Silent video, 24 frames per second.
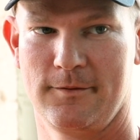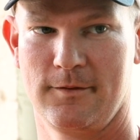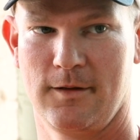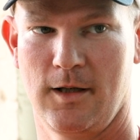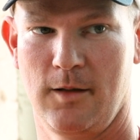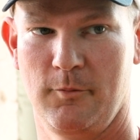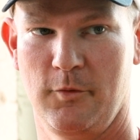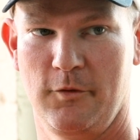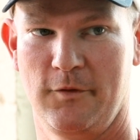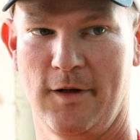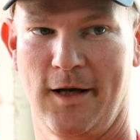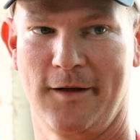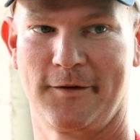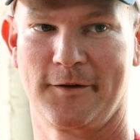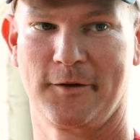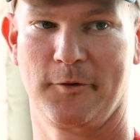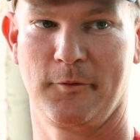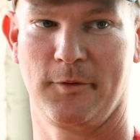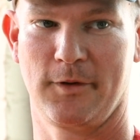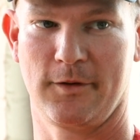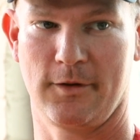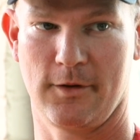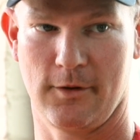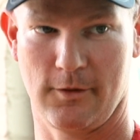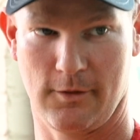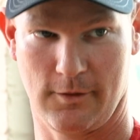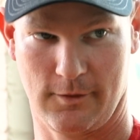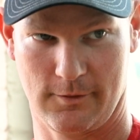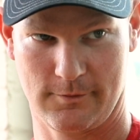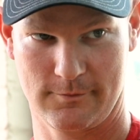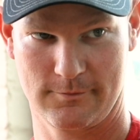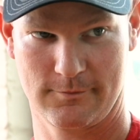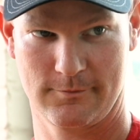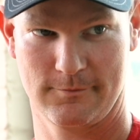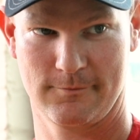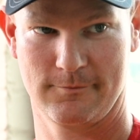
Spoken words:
I moved out there with a girl.